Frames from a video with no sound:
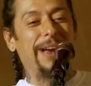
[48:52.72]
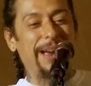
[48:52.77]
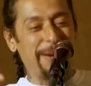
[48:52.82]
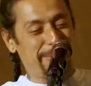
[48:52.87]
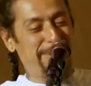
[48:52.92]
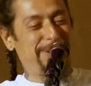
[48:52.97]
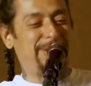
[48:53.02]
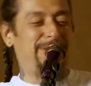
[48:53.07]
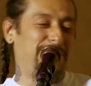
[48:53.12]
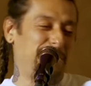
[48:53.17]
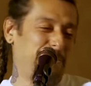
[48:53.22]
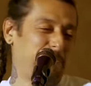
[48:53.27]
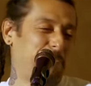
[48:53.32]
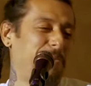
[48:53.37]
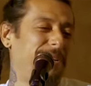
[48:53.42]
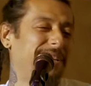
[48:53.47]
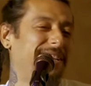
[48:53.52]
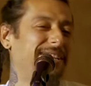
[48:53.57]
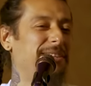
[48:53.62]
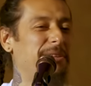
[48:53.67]
right when she's
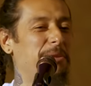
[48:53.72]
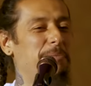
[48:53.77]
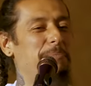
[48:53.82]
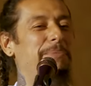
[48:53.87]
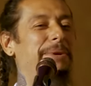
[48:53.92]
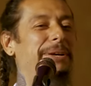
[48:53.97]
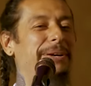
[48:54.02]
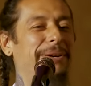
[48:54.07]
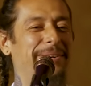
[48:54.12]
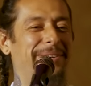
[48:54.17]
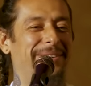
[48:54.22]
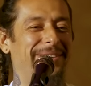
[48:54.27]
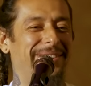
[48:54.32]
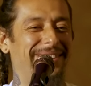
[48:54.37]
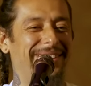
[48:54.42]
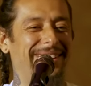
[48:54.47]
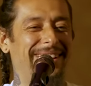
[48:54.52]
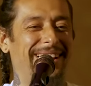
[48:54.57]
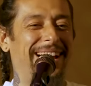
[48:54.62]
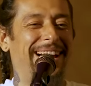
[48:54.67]
bringing the
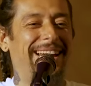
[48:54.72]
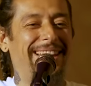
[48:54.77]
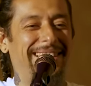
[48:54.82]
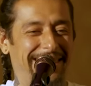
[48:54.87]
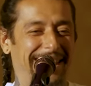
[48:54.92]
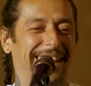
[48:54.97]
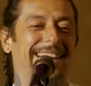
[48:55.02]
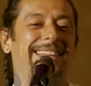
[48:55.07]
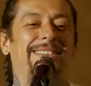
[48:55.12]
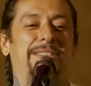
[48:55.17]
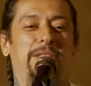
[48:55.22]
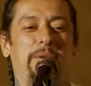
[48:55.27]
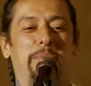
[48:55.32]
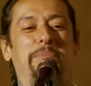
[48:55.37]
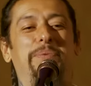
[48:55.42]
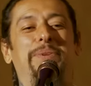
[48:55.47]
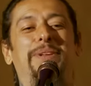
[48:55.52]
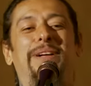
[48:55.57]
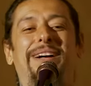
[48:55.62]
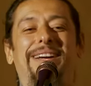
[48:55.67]
bill, I light the
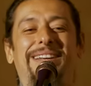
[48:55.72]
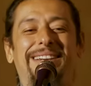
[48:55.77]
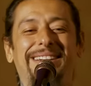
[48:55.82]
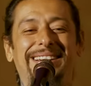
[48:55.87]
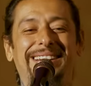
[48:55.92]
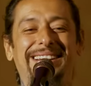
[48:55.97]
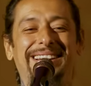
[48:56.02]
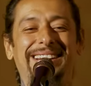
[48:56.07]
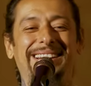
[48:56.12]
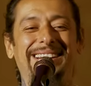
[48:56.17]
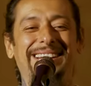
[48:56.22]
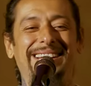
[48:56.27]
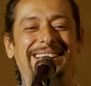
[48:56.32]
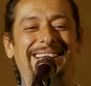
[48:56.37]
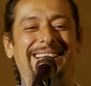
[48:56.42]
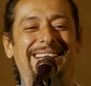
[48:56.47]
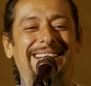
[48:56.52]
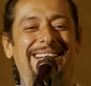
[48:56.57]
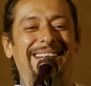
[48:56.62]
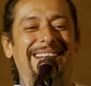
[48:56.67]
blunt.
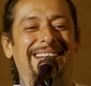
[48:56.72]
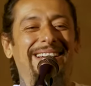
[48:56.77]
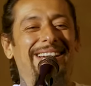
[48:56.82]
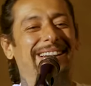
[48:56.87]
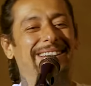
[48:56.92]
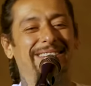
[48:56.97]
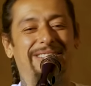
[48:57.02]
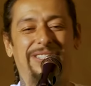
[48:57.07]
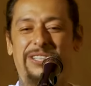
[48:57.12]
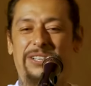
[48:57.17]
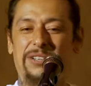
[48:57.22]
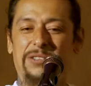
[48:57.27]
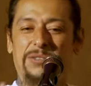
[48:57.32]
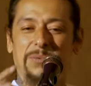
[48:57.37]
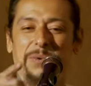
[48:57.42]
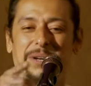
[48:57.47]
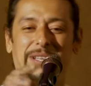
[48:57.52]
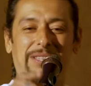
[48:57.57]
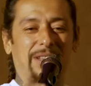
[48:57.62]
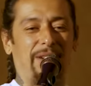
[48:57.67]
And she
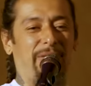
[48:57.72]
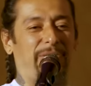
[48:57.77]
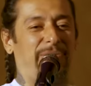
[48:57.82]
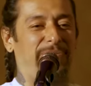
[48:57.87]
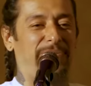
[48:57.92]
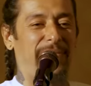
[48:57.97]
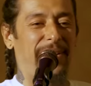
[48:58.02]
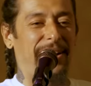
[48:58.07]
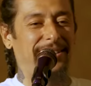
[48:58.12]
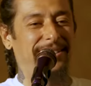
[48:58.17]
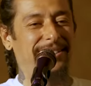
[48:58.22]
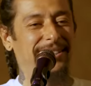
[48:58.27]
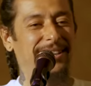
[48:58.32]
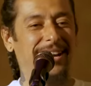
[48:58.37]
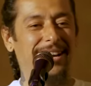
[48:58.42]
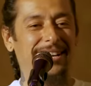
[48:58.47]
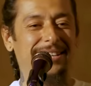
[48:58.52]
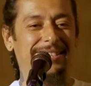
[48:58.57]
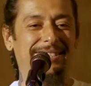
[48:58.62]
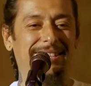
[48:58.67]
goes, what the fuck did
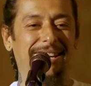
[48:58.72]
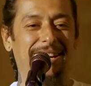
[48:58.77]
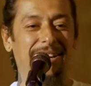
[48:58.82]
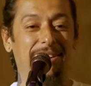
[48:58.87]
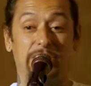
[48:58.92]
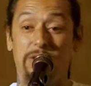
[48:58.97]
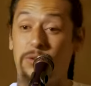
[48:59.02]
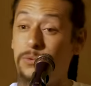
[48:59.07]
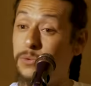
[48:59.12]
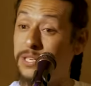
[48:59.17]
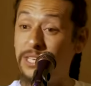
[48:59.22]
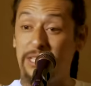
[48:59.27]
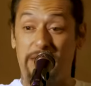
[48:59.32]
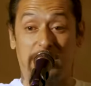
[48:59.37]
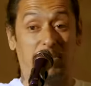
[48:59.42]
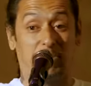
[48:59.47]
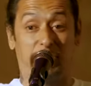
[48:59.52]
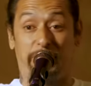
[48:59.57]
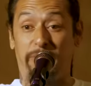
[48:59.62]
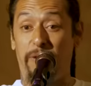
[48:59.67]
I tell you?
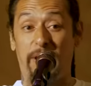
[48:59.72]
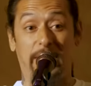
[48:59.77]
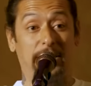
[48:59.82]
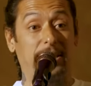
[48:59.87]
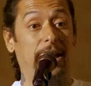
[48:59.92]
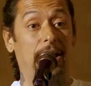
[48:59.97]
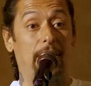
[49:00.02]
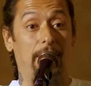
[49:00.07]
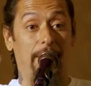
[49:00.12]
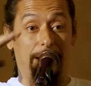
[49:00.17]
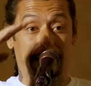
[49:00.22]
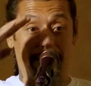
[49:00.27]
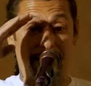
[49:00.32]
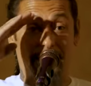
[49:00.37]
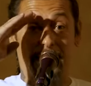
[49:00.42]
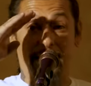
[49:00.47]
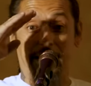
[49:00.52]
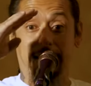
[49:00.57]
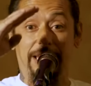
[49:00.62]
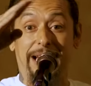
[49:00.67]
Get the fuck out. I
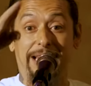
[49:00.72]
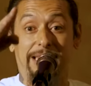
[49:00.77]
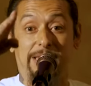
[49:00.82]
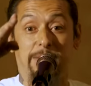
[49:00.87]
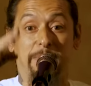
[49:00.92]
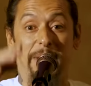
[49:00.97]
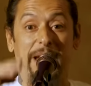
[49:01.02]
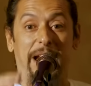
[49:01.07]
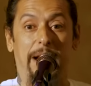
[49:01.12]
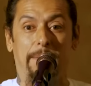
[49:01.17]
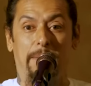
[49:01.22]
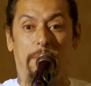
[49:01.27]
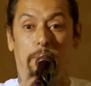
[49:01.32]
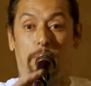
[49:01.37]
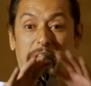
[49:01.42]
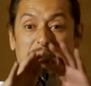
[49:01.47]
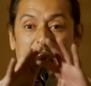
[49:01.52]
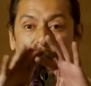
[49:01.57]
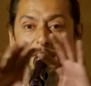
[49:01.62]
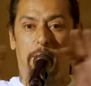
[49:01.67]
said, yes, ma'am.
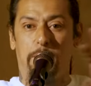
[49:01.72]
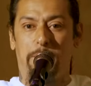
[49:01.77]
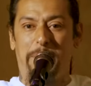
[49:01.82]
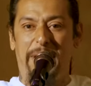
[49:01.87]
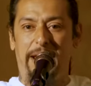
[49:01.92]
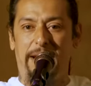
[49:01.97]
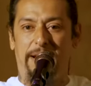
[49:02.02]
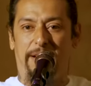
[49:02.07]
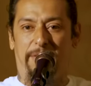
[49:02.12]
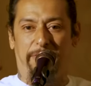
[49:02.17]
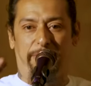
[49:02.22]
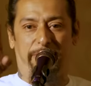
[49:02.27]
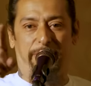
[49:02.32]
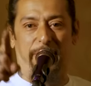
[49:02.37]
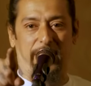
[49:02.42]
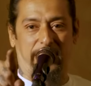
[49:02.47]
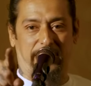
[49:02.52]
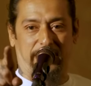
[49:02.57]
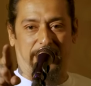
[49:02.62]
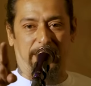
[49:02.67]
And we never paid a
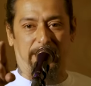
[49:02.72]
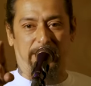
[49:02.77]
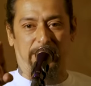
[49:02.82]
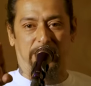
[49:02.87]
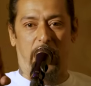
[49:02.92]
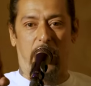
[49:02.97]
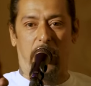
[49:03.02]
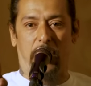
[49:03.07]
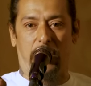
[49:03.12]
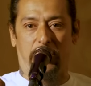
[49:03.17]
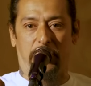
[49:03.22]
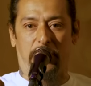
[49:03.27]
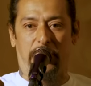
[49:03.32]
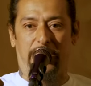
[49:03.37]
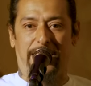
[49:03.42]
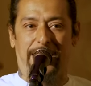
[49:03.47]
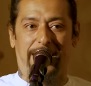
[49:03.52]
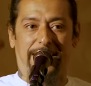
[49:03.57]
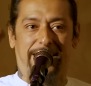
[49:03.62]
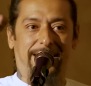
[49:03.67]
fucking
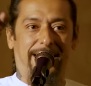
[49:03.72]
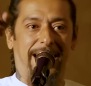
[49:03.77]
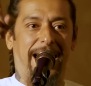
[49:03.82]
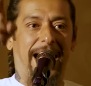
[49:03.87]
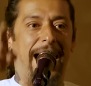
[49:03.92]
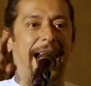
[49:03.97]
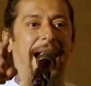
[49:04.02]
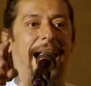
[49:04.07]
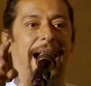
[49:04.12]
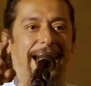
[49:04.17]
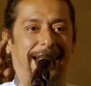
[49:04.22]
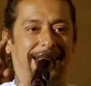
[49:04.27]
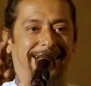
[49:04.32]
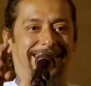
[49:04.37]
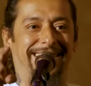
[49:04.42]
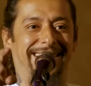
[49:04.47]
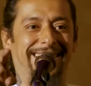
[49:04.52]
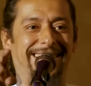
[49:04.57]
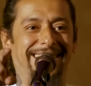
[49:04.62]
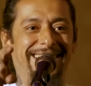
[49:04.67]
dollar. And that
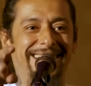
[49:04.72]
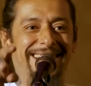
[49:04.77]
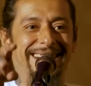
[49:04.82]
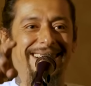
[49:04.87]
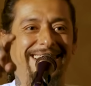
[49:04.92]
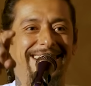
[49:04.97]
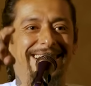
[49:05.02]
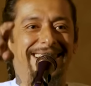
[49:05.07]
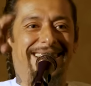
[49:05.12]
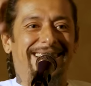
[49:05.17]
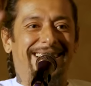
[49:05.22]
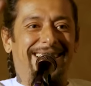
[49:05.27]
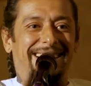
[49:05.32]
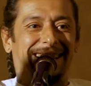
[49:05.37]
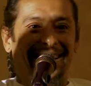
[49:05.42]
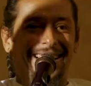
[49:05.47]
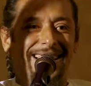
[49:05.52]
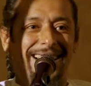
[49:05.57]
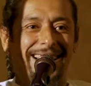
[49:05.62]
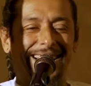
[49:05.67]

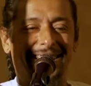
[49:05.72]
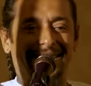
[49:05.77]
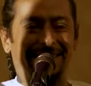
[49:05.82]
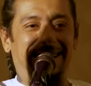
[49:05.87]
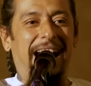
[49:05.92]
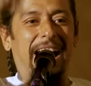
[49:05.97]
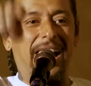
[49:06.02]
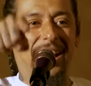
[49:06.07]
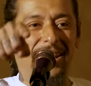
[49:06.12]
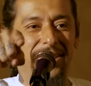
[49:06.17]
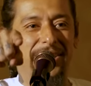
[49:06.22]
is how